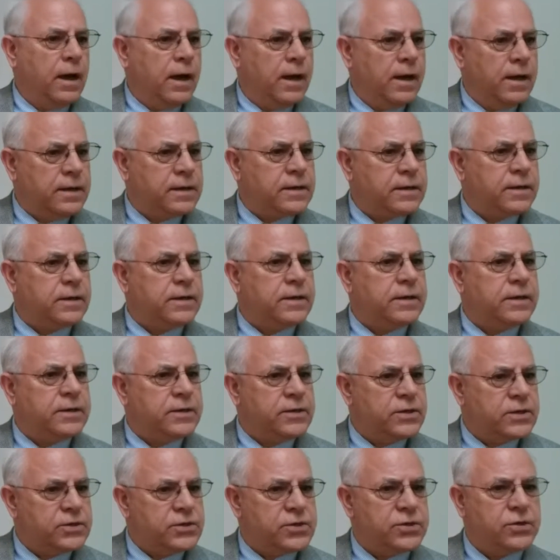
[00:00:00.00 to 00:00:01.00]

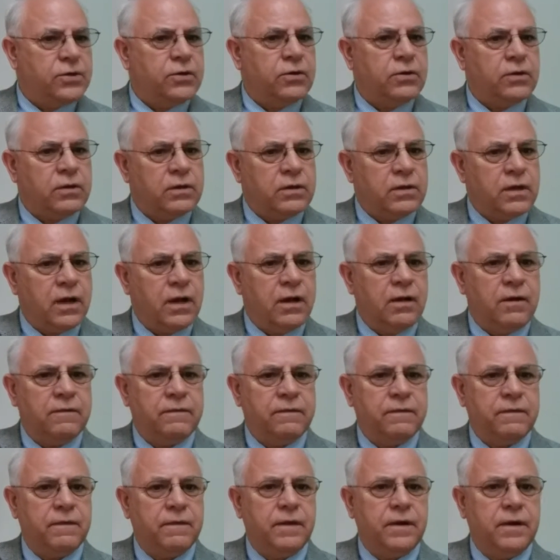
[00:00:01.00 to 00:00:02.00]
Unconditional love.
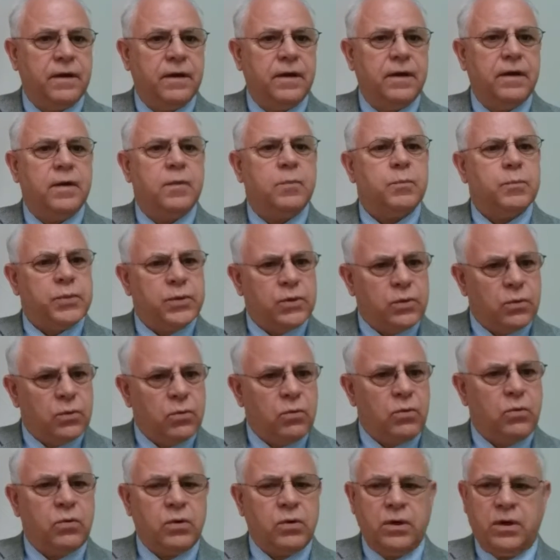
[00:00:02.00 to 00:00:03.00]

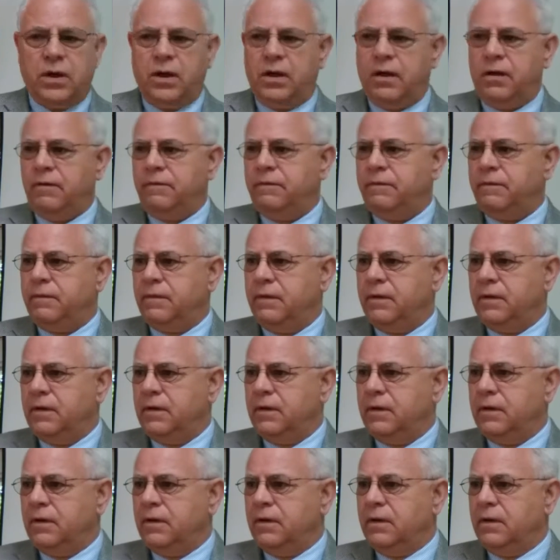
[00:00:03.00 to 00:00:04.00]
Pure love.
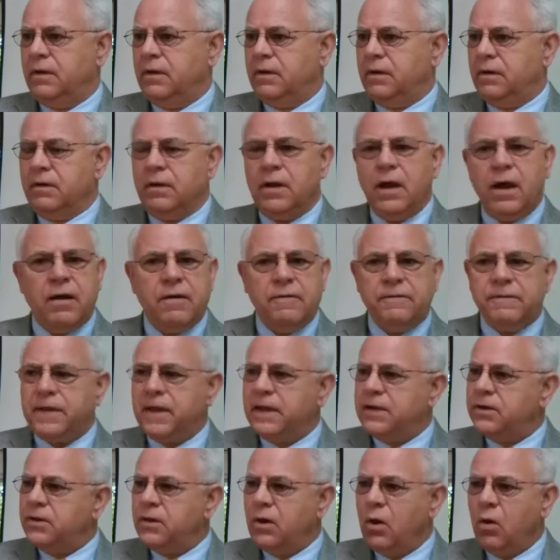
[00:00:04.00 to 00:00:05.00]
Love
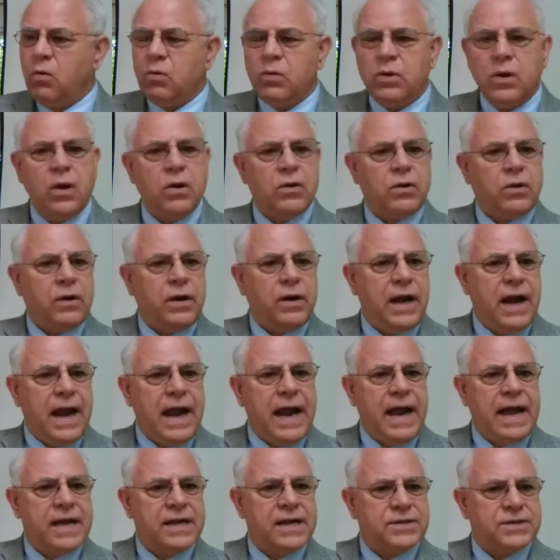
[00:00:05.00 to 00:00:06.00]
that no longer
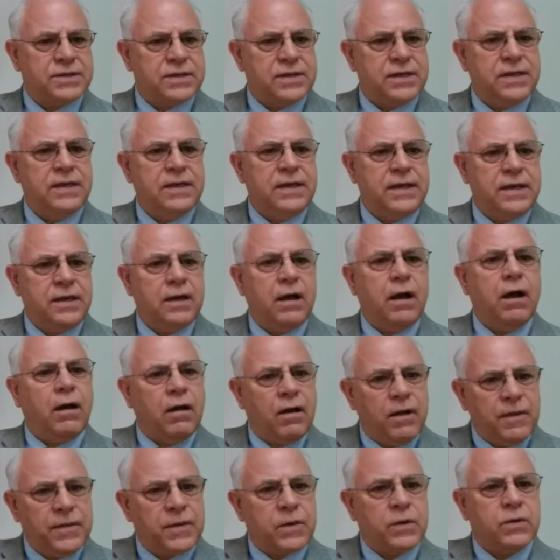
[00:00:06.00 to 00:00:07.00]
has any
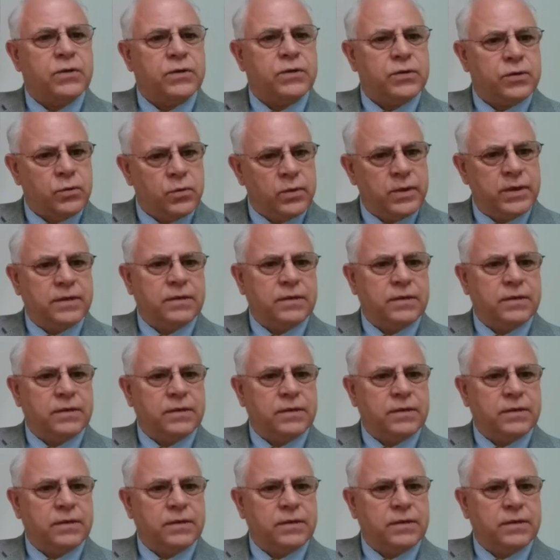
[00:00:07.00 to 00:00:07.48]
other to